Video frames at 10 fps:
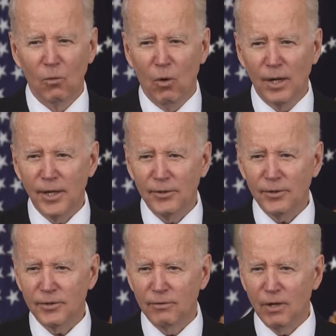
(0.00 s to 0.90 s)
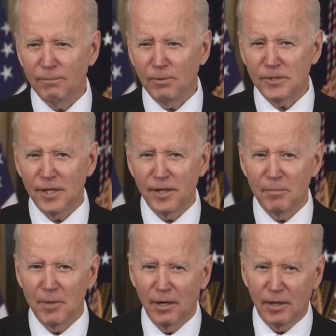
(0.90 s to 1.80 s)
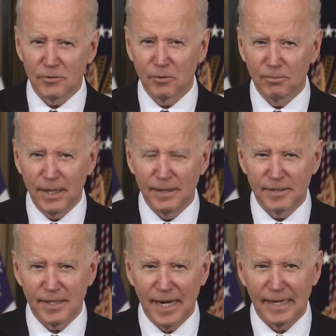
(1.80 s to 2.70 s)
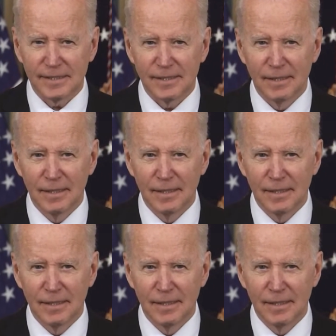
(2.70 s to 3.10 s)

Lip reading: 1/100th of 1% of the Americans will pay this tax.